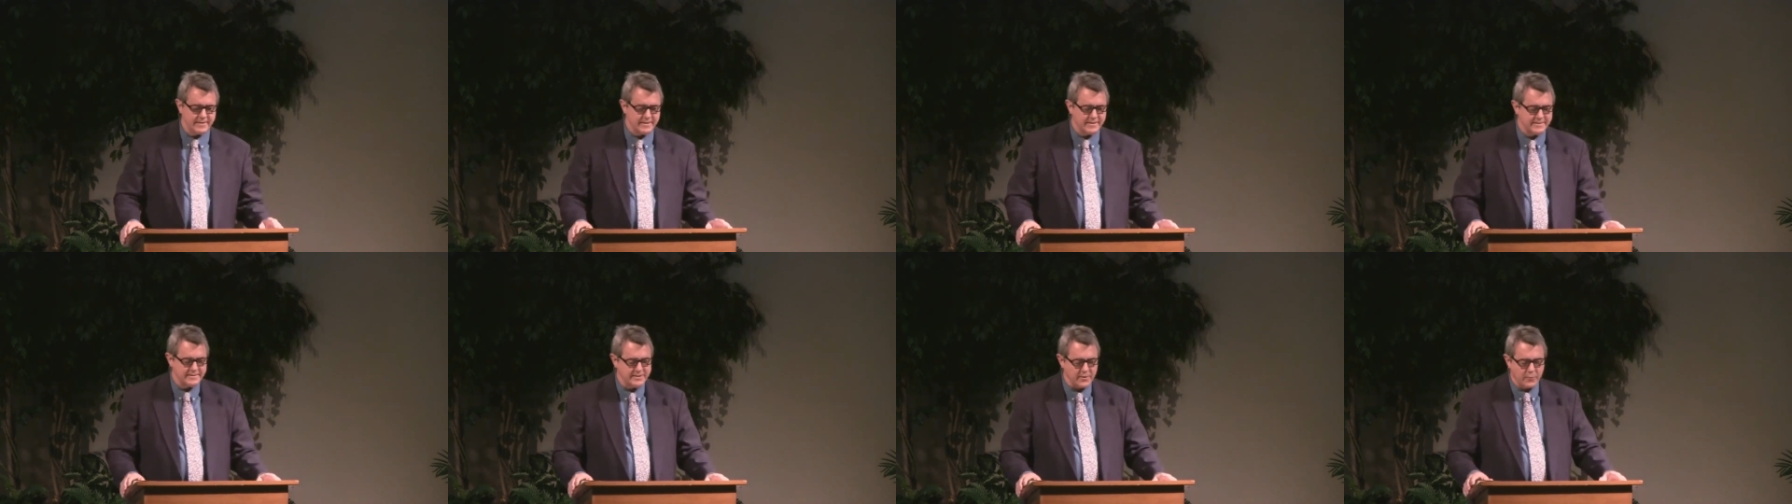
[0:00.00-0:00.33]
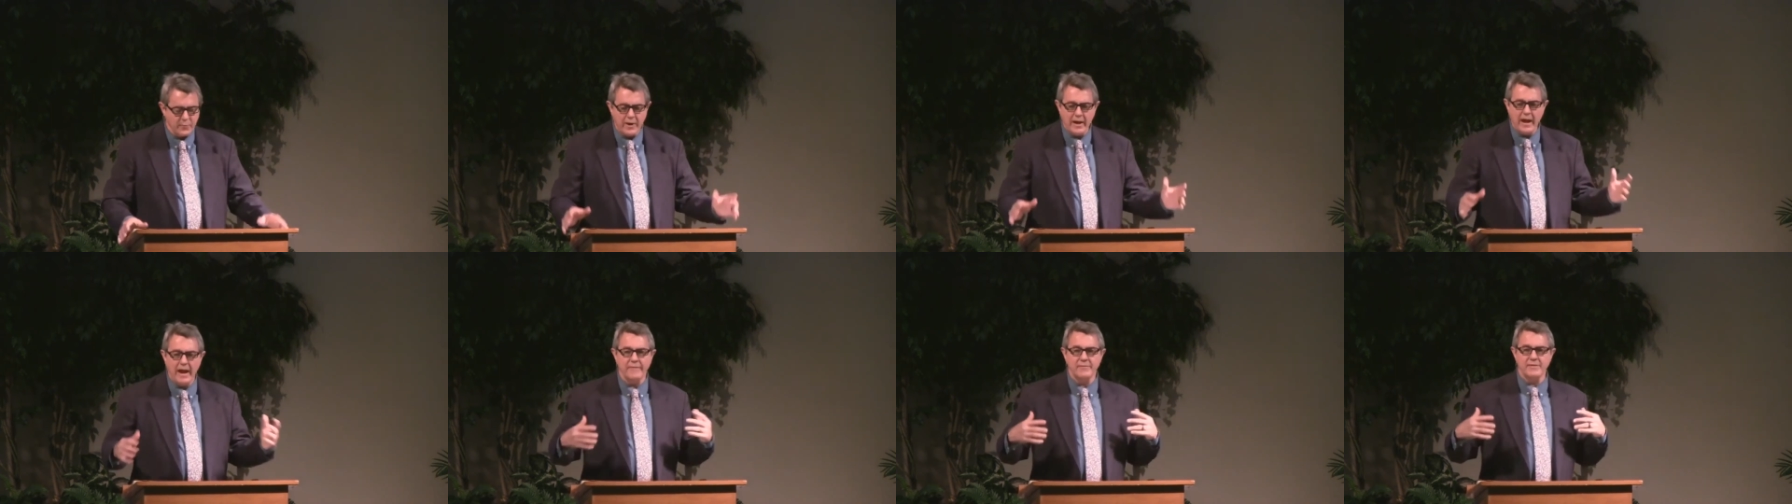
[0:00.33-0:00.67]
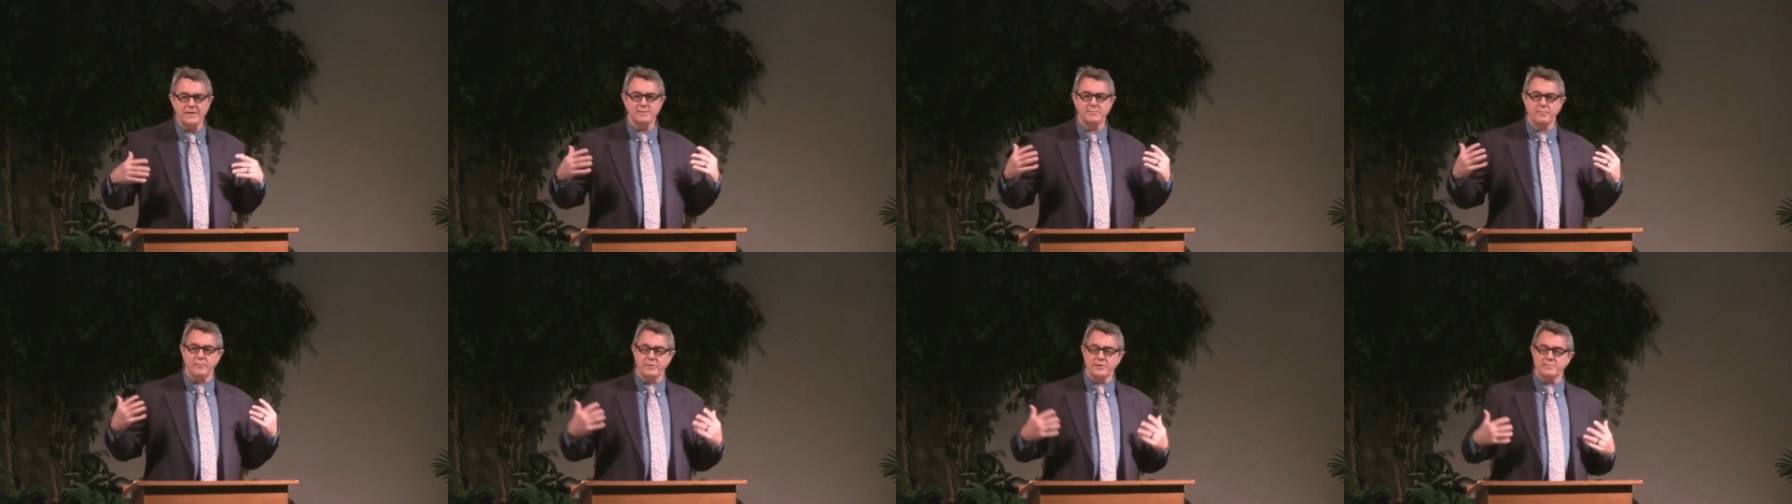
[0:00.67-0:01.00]
So we have
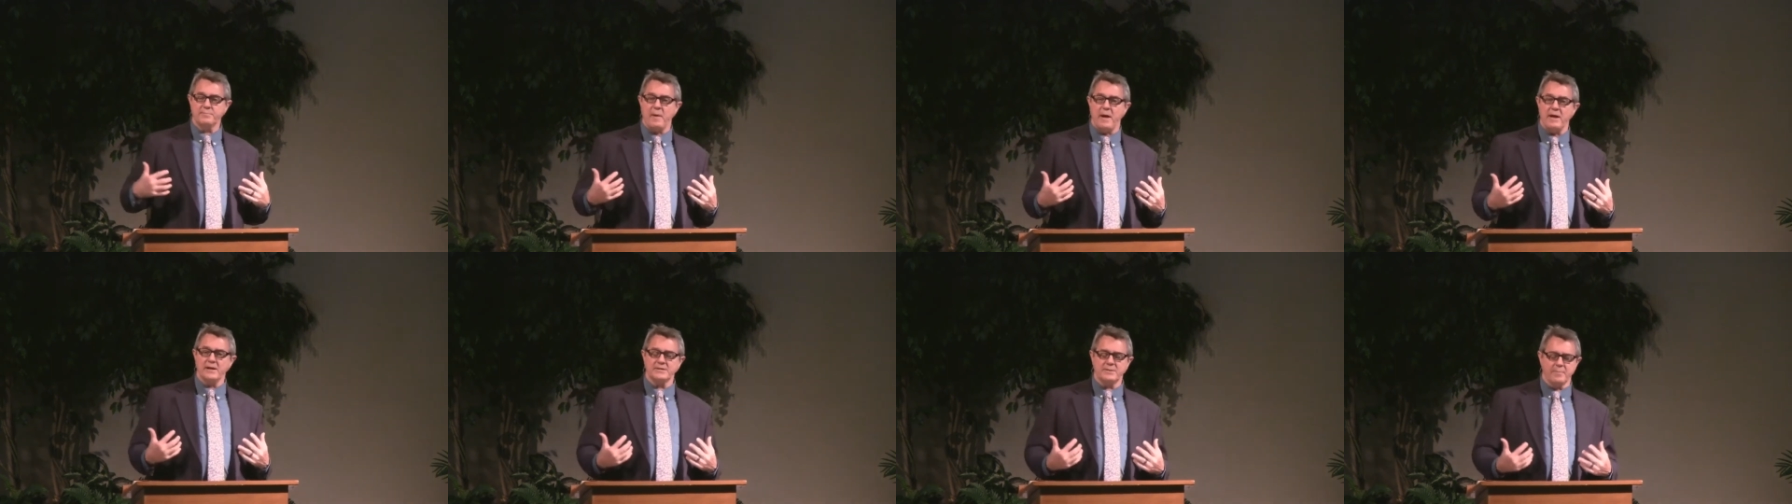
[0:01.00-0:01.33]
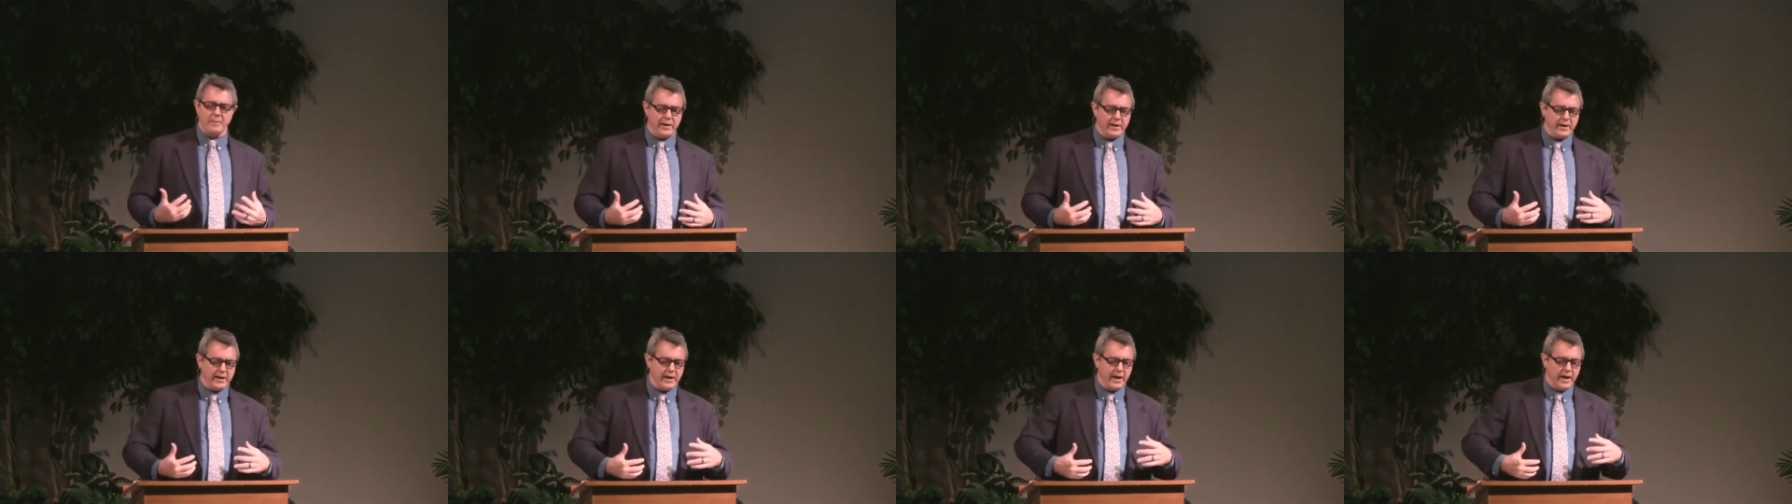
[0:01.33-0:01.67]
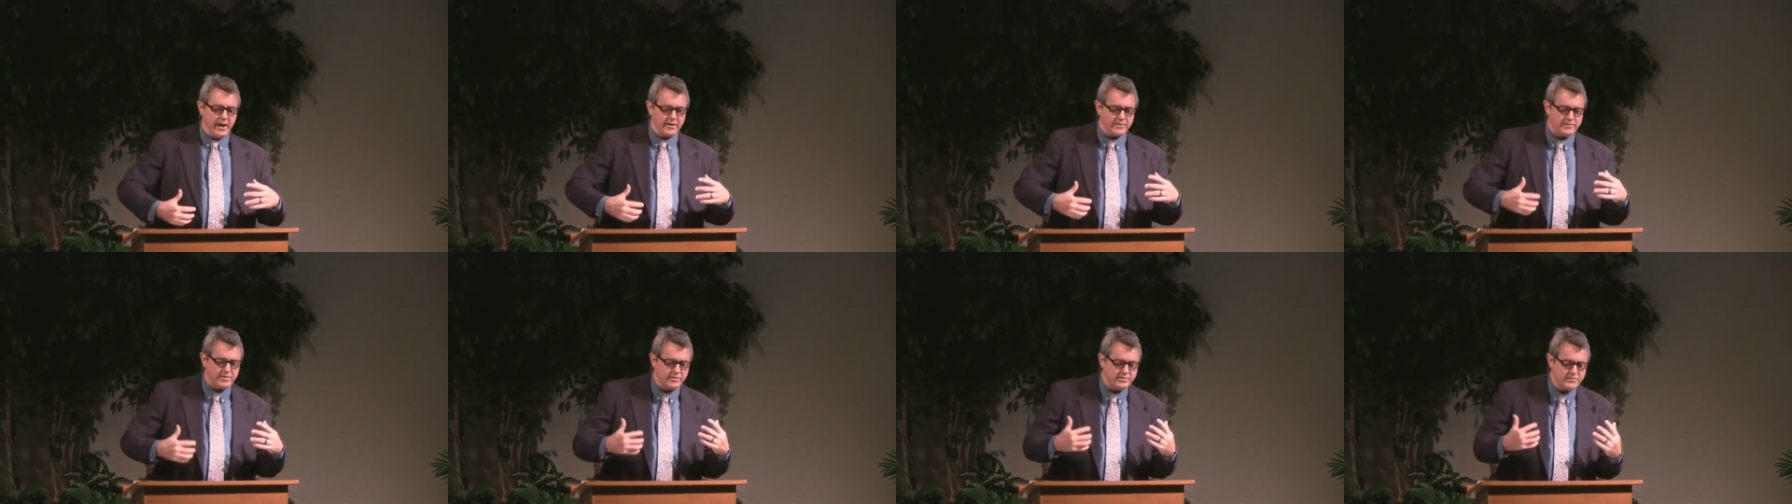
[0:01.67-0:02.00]
this responsibility
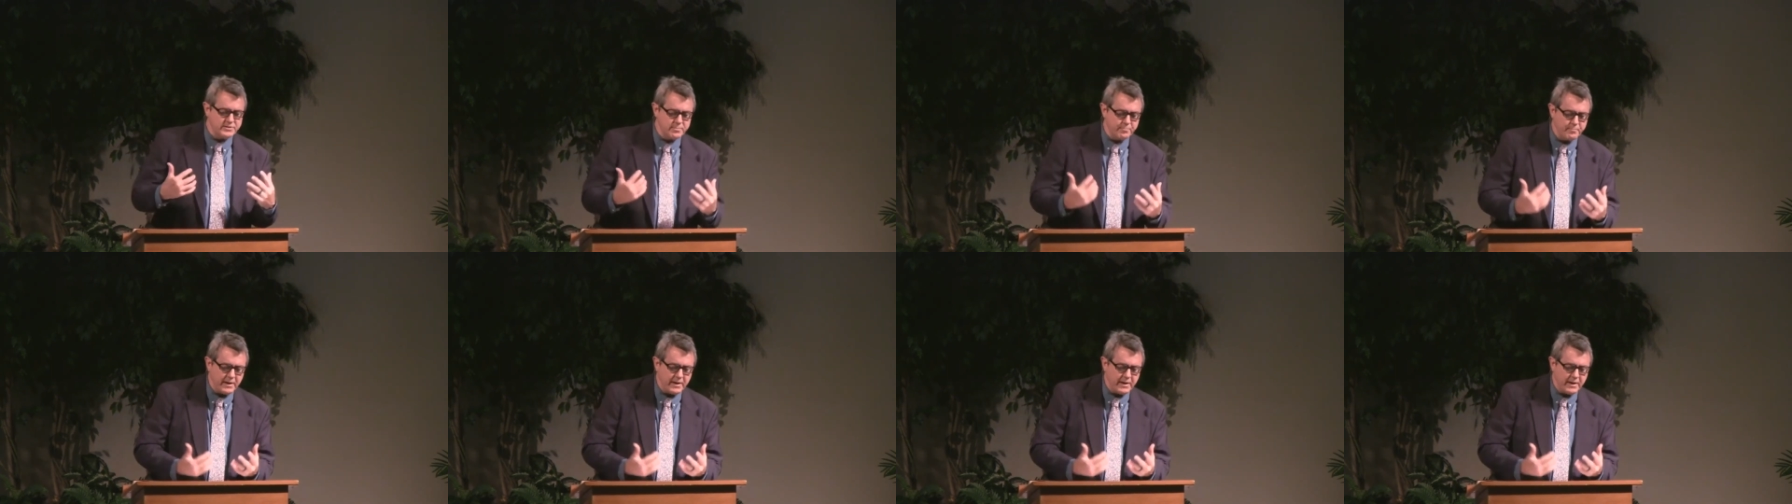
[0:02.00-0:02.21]
to